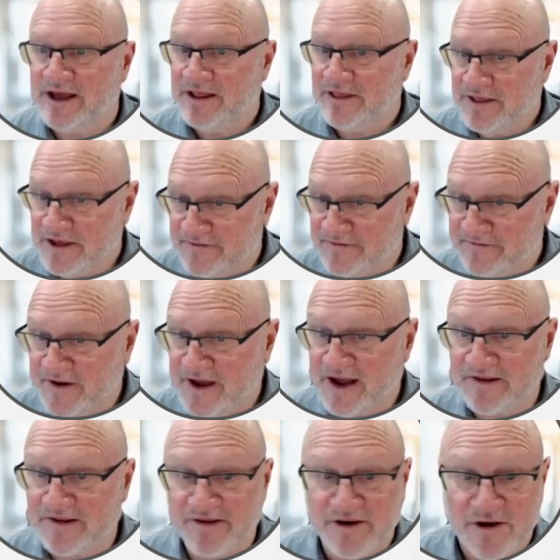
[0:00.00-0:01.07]
The
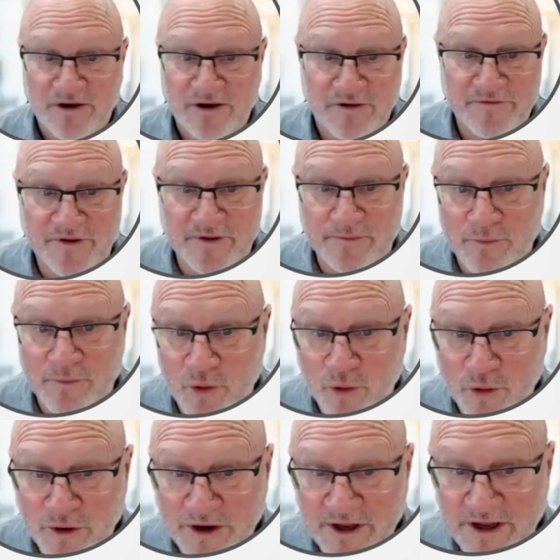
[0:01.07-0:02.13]
effects of the
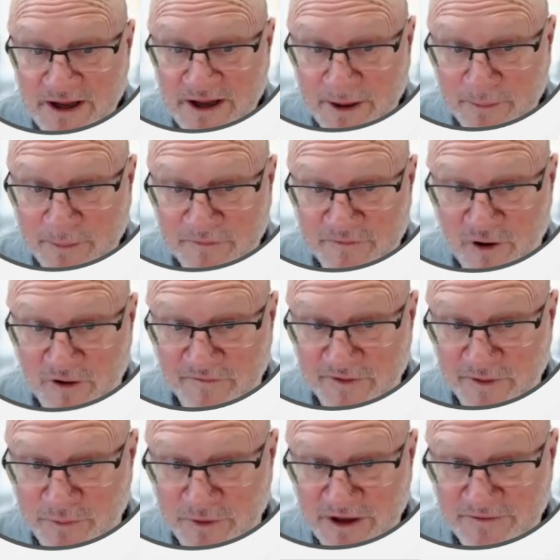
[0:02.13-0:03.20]
morning cup of coffee,
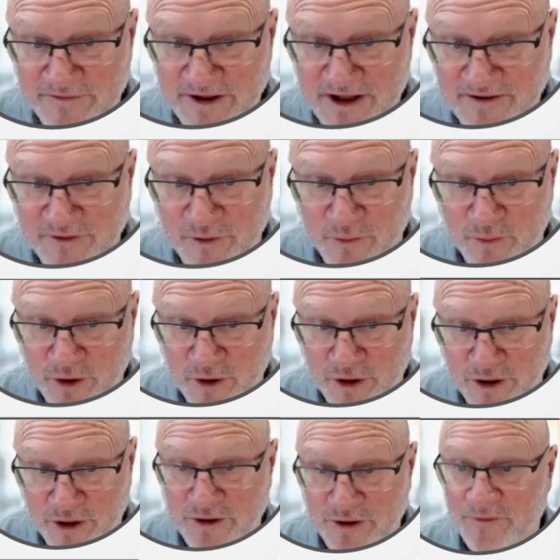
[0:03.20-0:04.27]
and we even have the
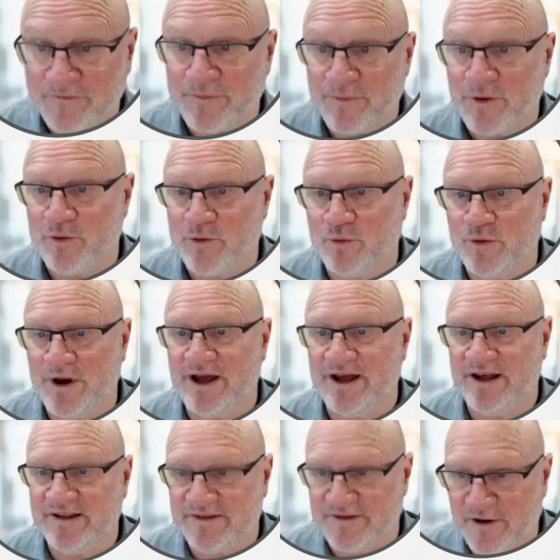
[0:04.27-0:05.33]
word,
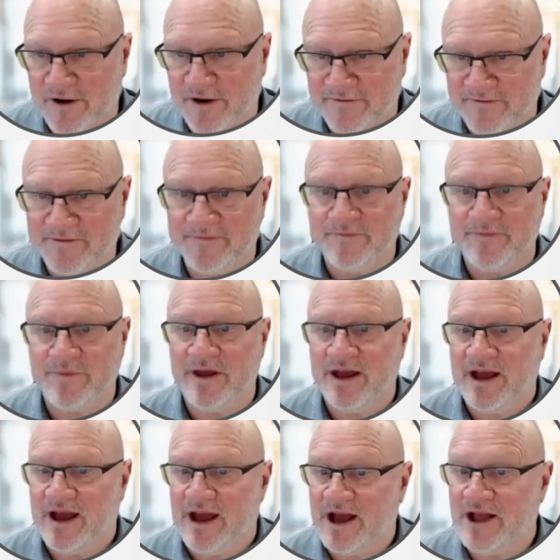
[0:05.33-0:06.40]
wears off.
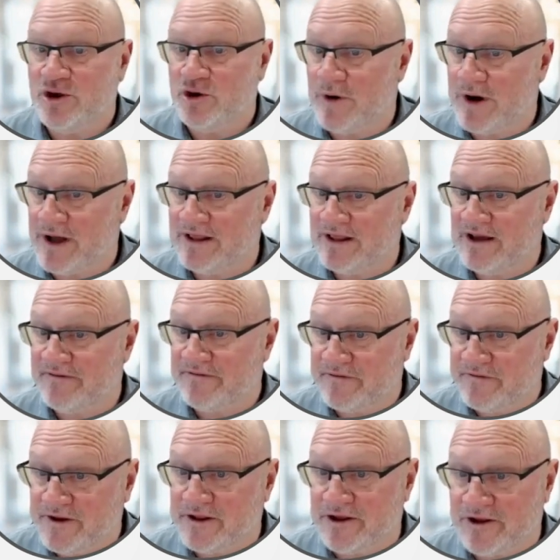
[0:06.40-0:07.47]
And you are left
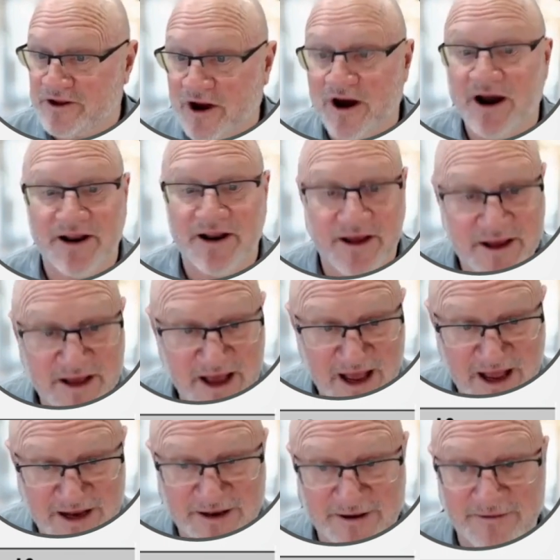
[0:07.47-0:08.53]
feeling tired
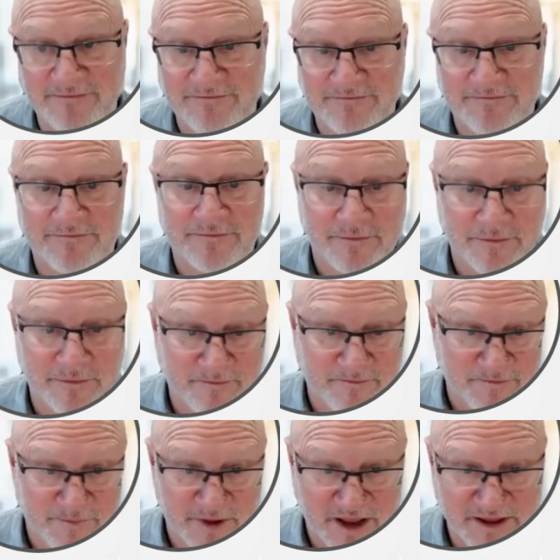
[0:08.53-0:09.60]
again,
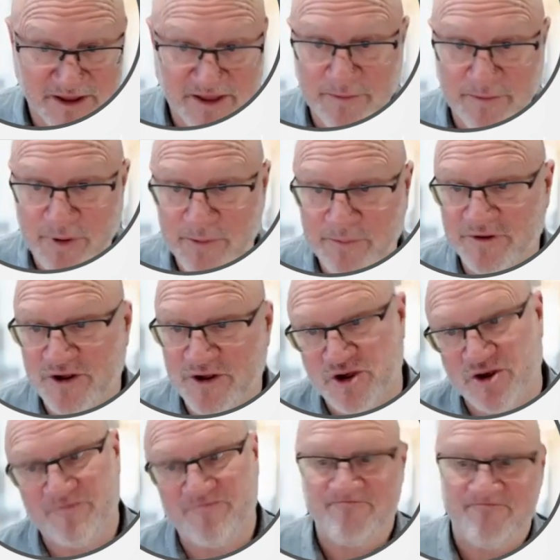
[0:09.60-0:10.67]
another
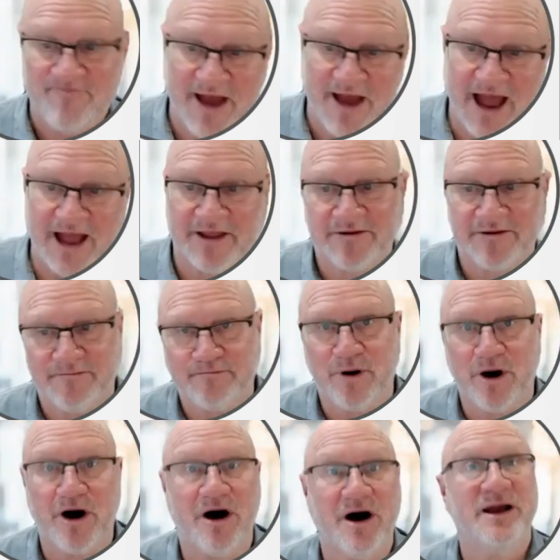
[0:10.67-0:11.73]
preposition,
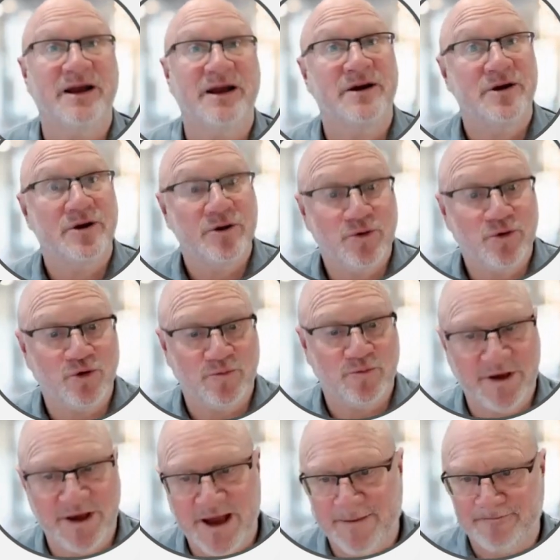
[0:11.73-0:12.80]
by 2
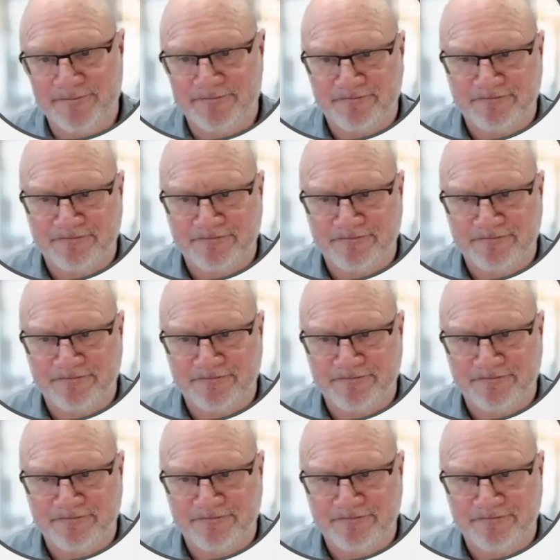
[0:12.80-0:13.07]
p.m.